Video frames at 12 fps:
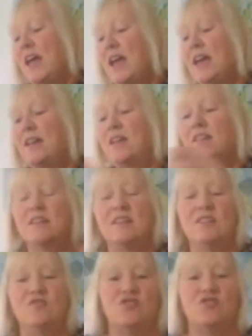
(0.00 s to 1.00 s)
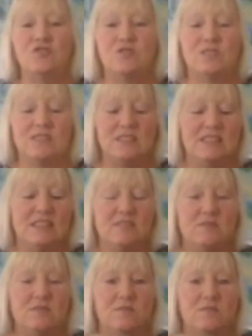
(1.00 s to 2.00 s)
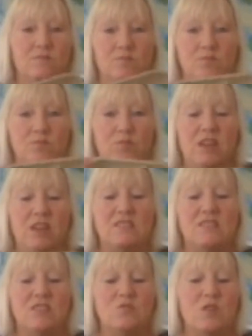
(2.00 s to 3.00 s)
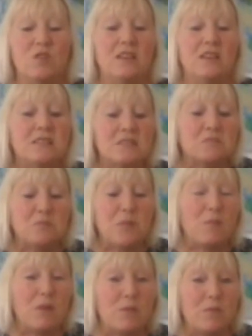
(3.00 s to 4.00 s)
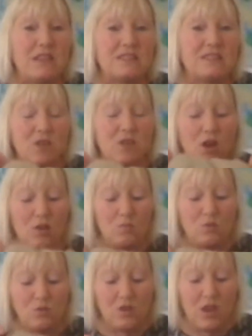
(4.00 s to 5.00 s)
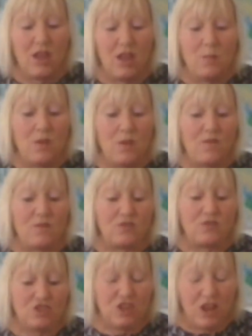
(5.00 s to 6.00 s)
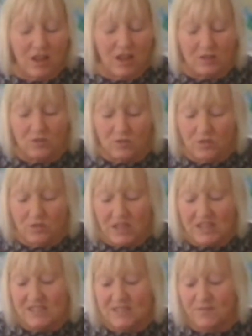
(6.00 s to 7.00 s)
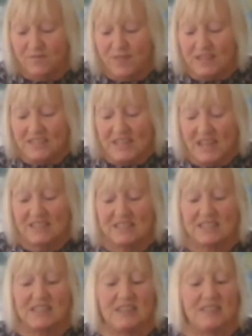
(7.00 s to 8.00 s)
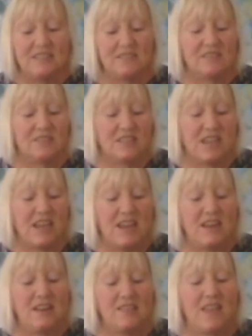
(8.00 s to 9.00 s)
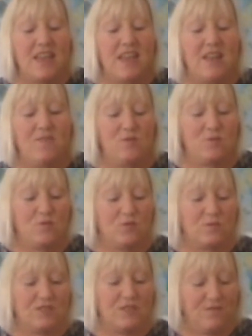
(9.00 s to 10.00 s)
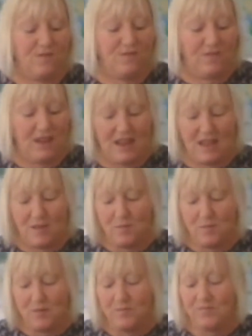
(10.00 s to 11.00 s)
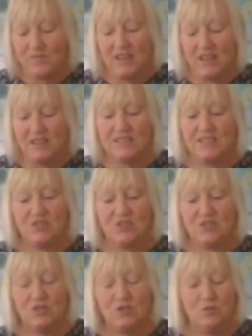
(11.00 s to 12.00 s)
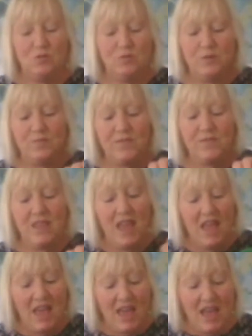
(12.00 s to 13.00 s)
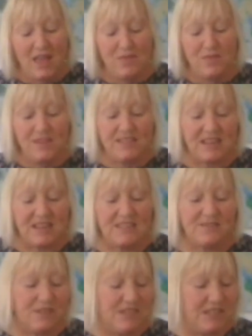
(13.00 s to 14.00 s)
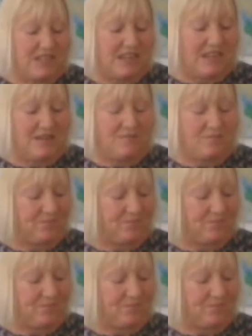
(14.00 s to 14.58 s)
And I can introduce this little here. So to us, it might be a piece of cardboard, but for a child, it's a fantastic little container there for them to fill up and scoop. And this activity